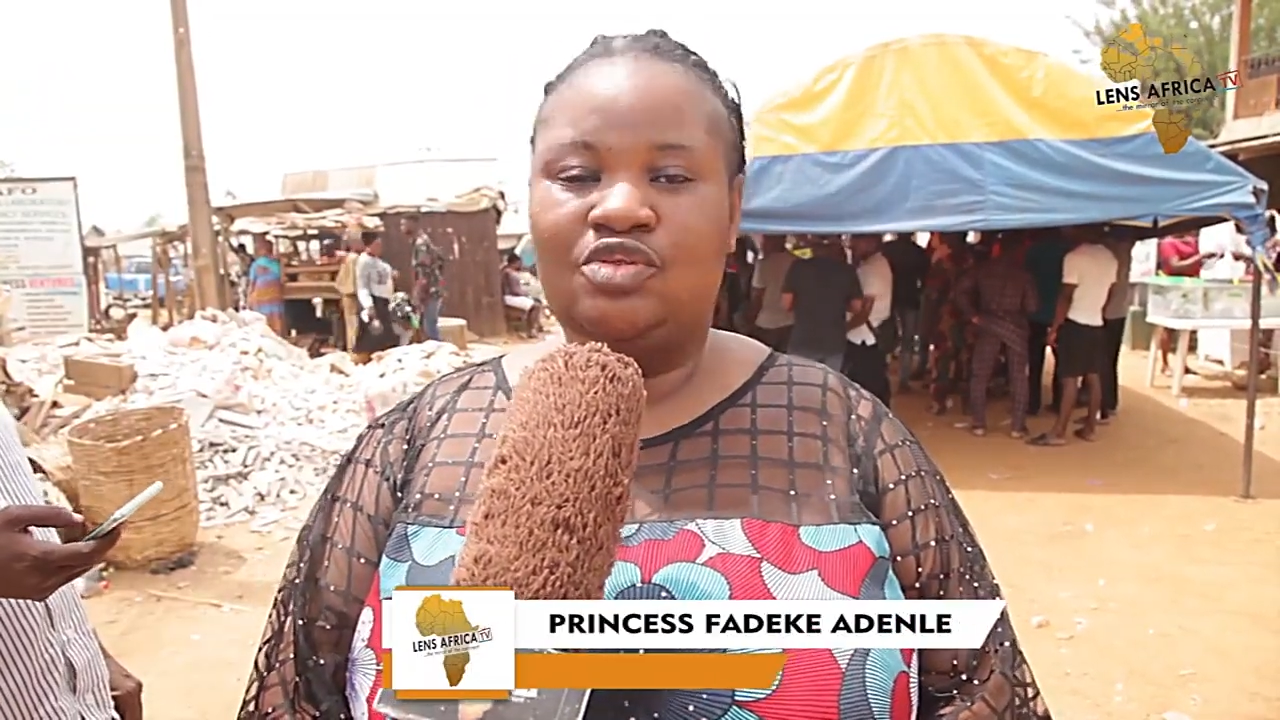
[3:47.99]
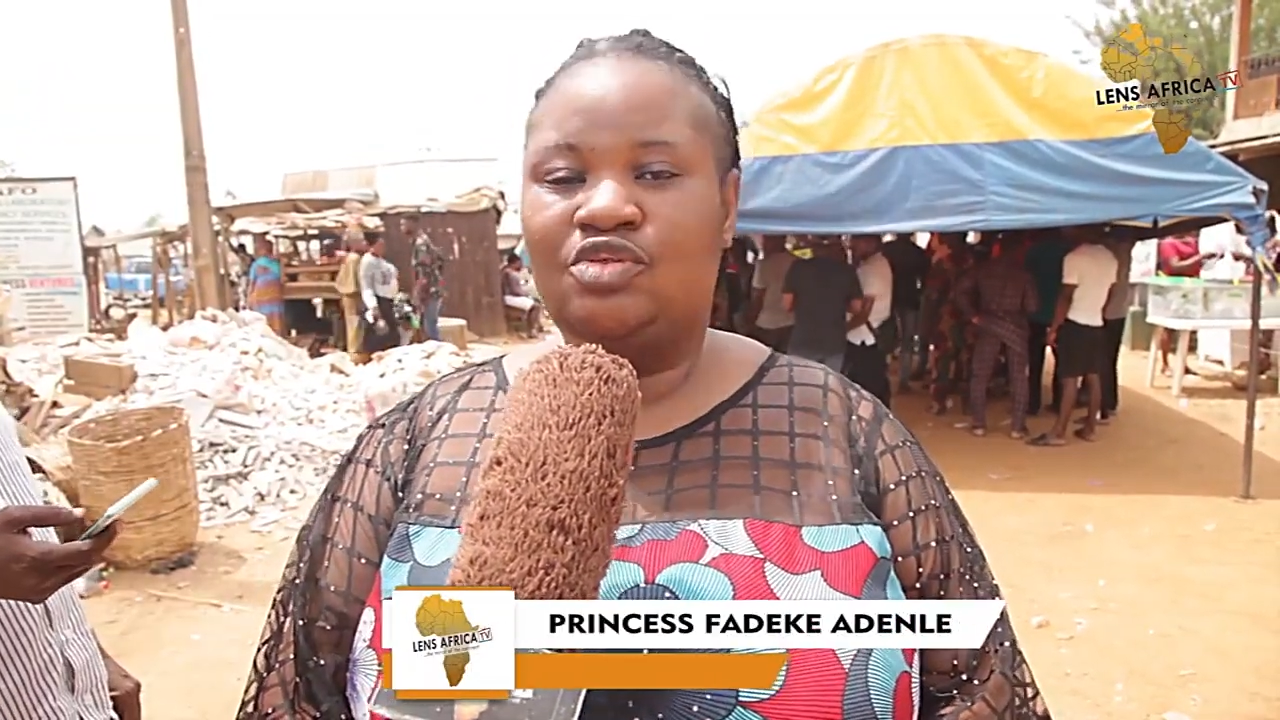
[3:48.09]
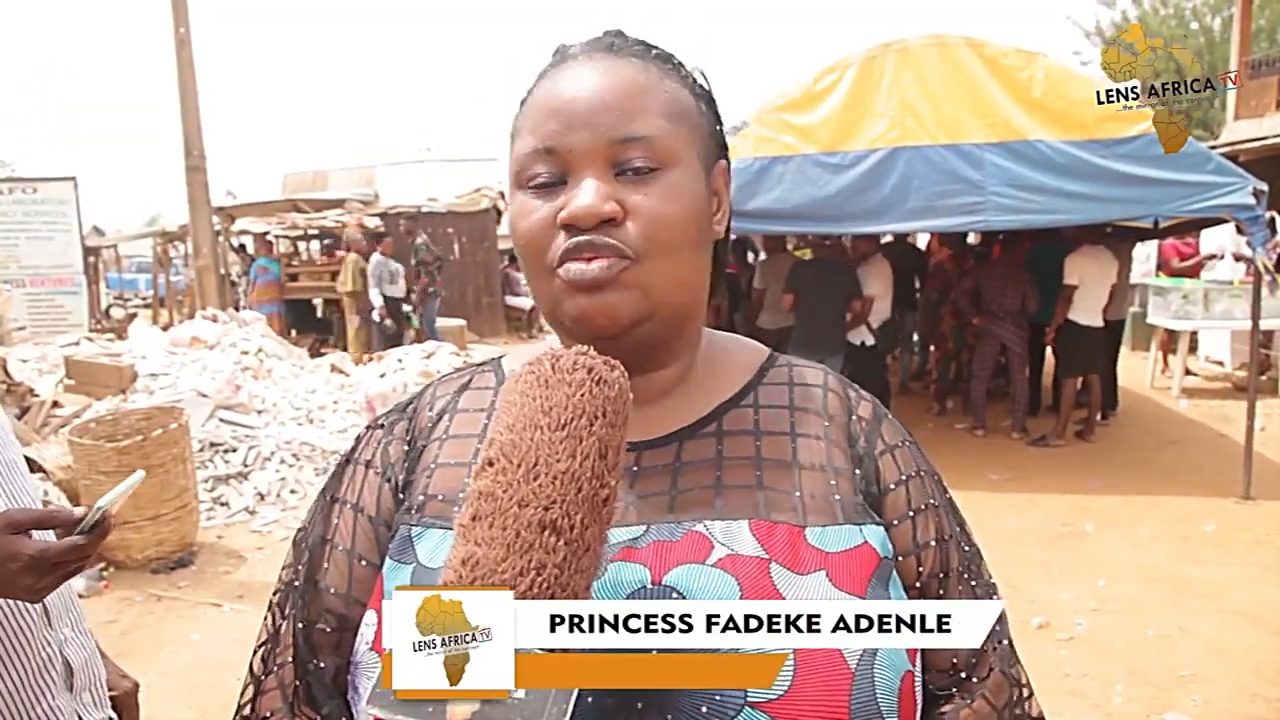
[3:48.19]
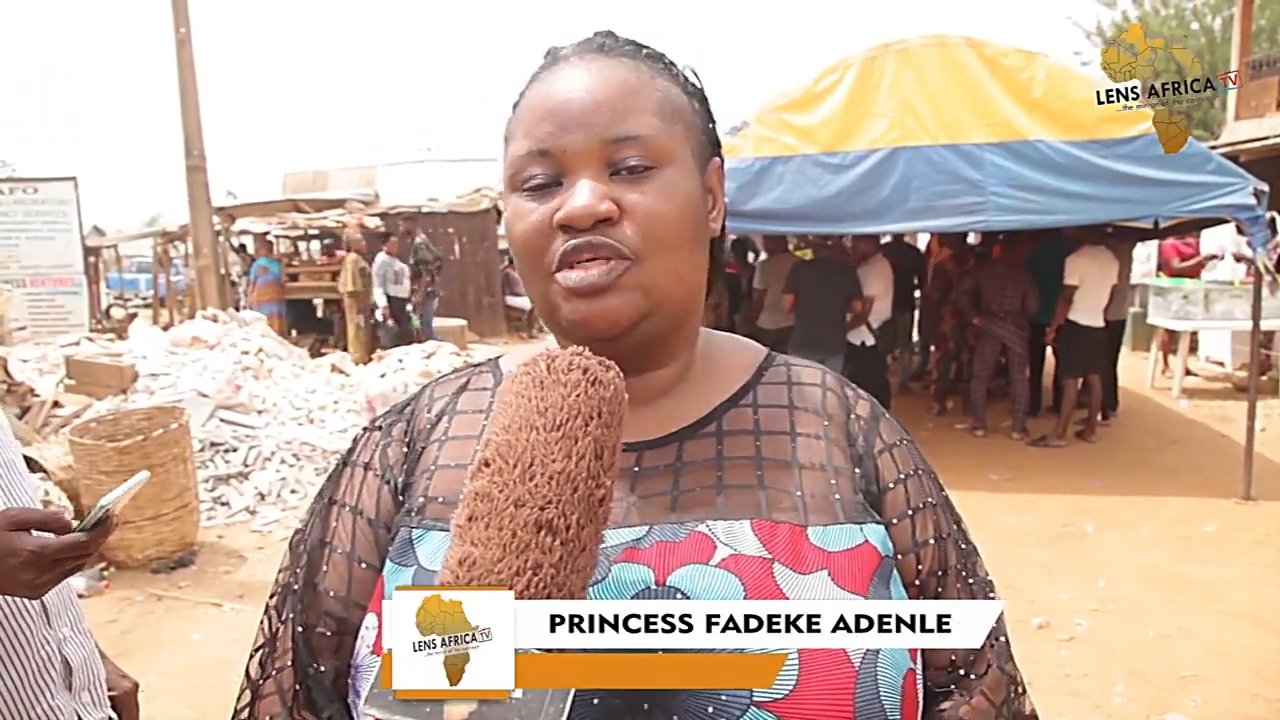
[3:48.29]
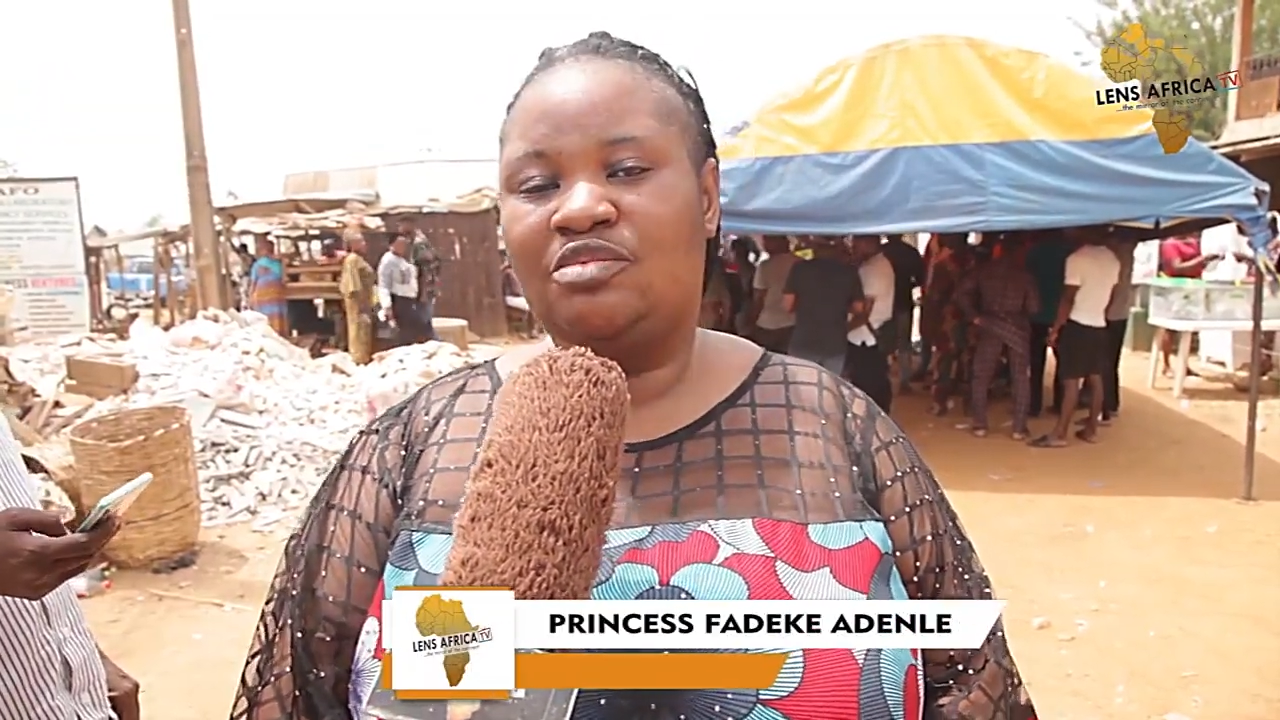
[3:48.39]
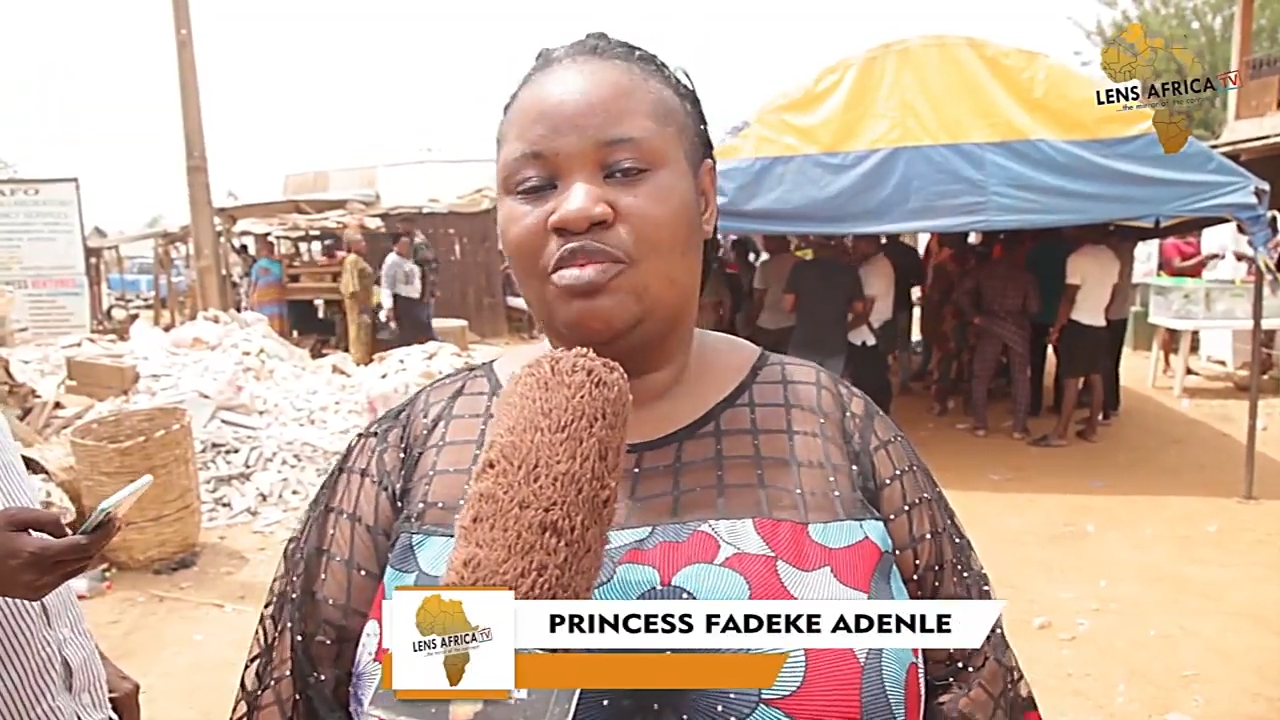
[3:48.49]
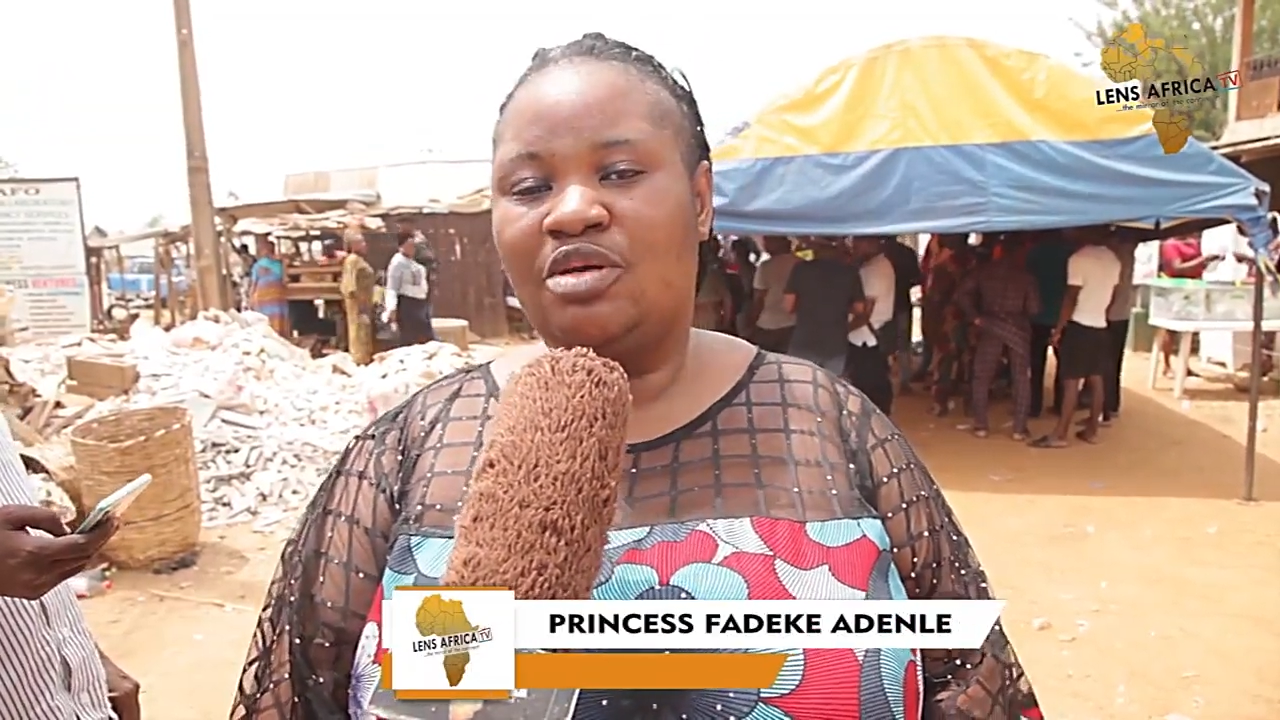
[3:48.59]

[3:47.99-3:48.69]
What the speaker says: to do with